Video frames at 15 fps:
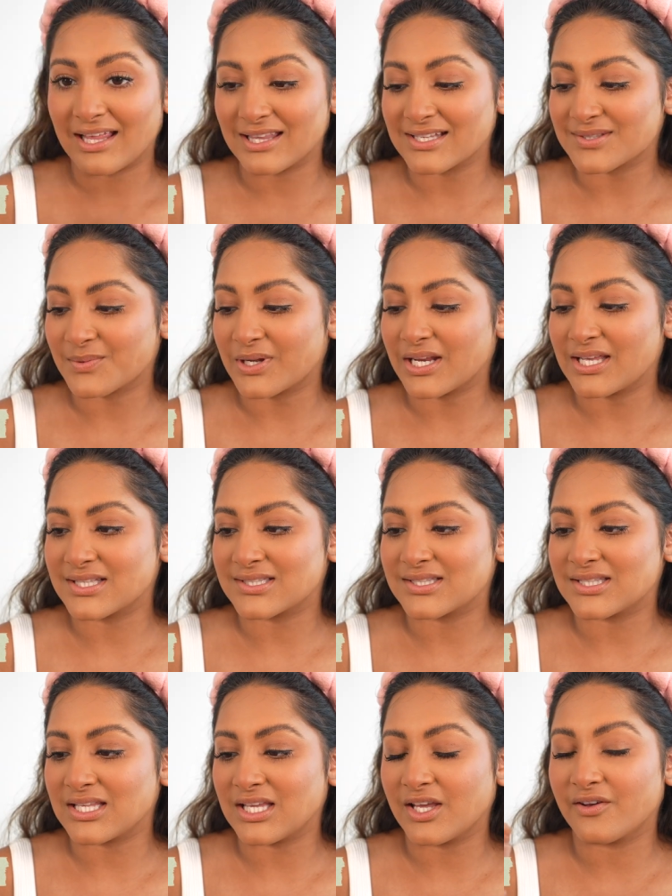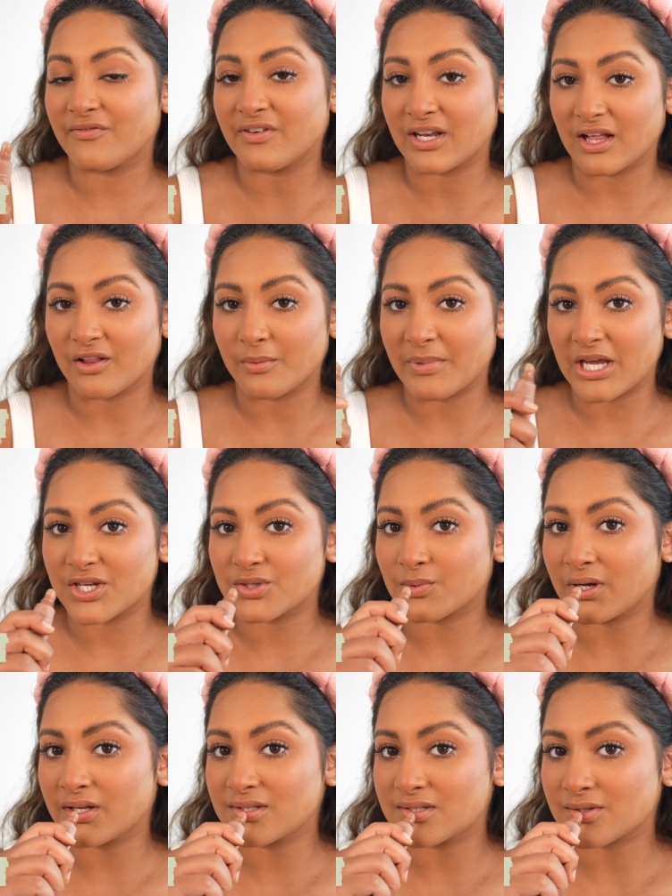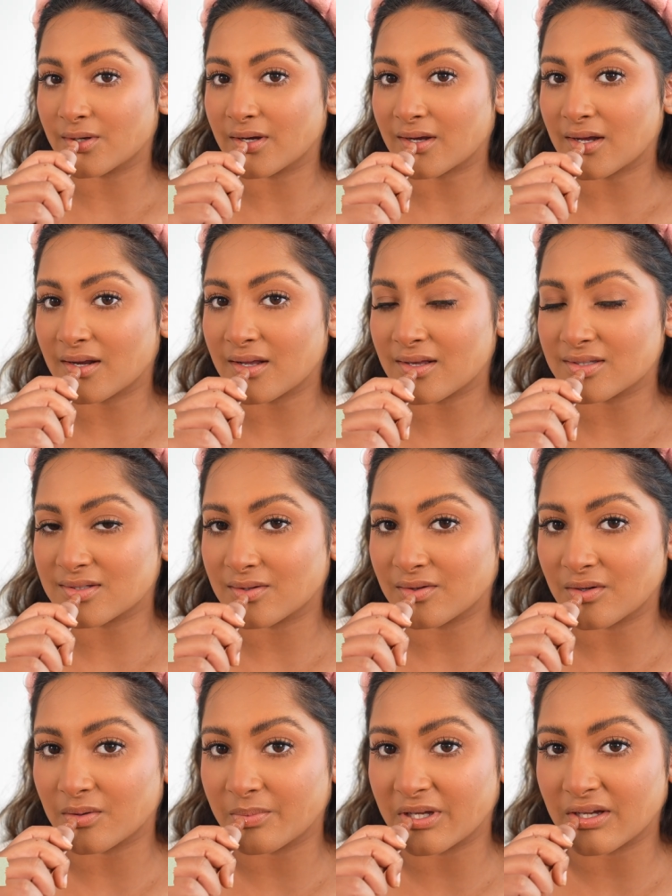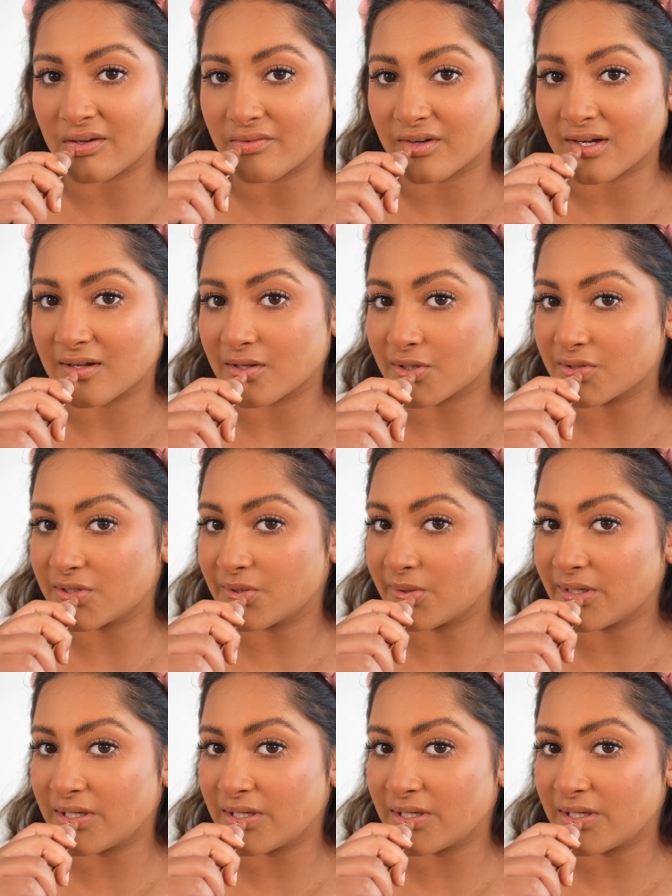and this one is the vanilla beige one, so it kind of has a little bit of a color to